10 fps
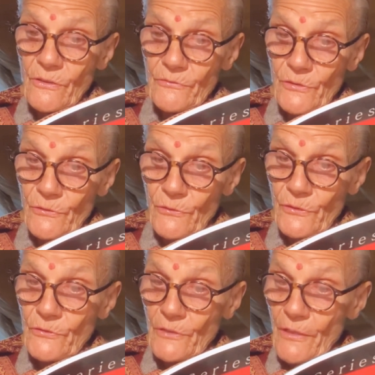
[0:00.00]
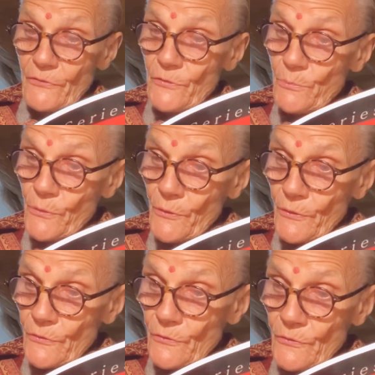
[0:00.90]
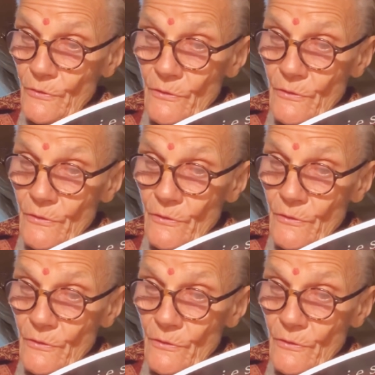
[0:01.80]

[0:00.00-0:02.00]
of the Lord's love sports,